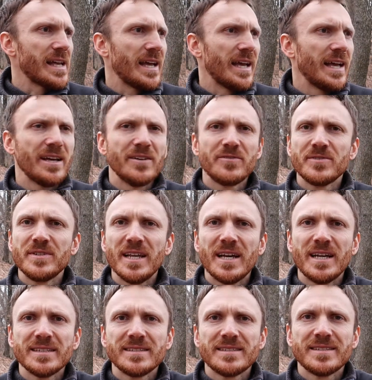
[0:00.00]
have
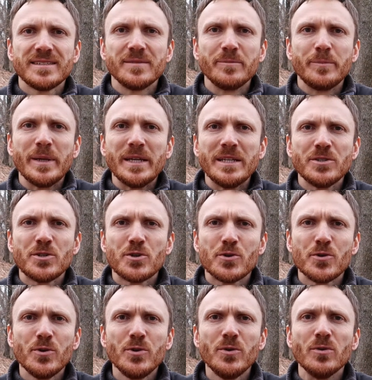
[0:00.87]
not been
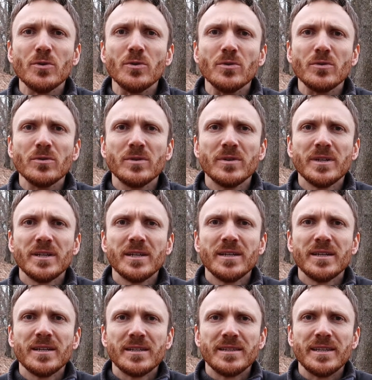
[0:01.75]
true.
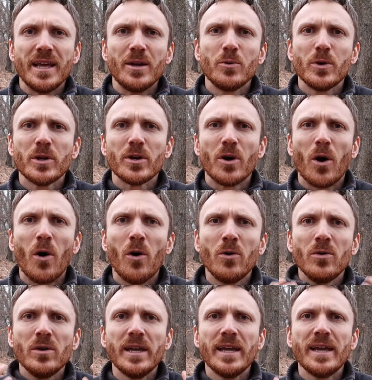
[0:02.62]
They were
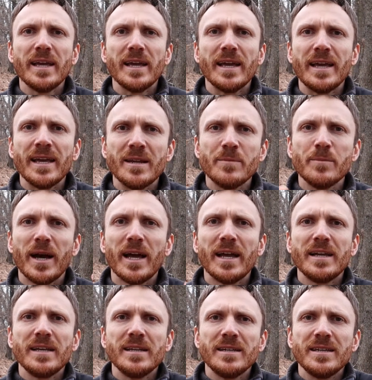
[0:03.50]
only in
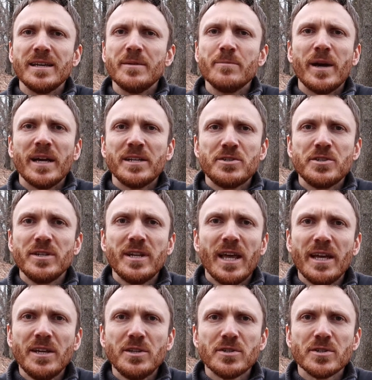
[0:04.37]
my
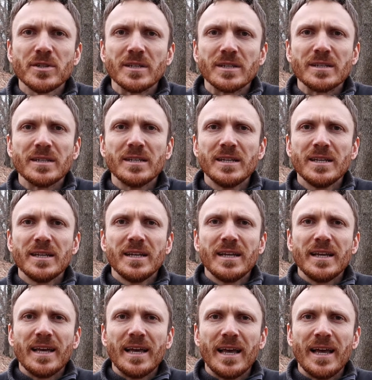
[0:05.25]
imagination.
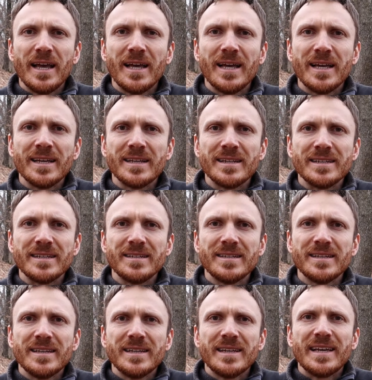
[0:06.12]

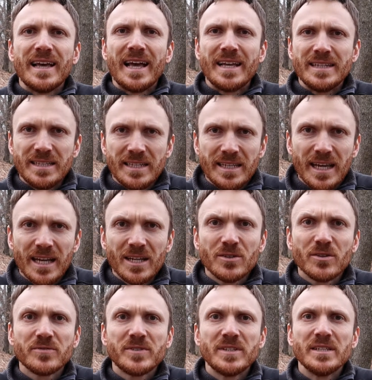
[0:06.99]
And at the
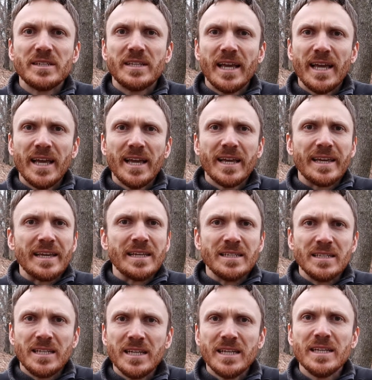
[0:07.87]
end of the day,
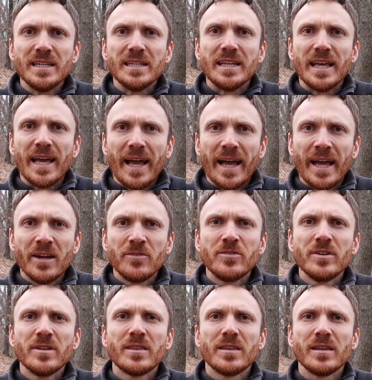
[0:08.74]
indeed,
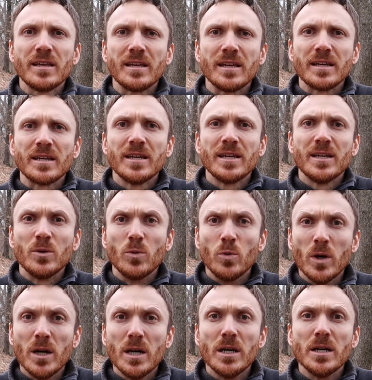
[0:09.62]
everything
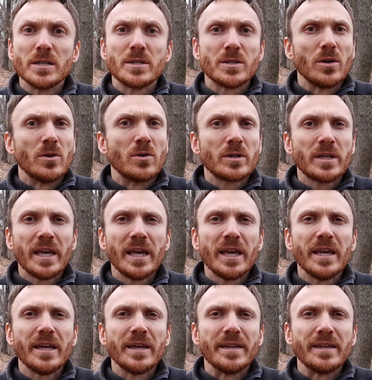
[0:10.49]
was
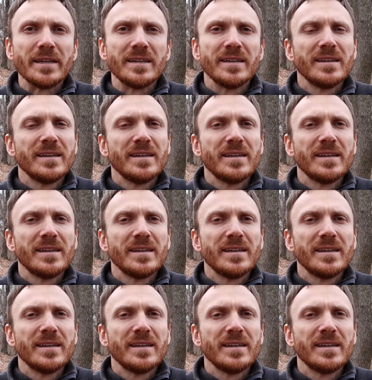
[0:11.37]
okay.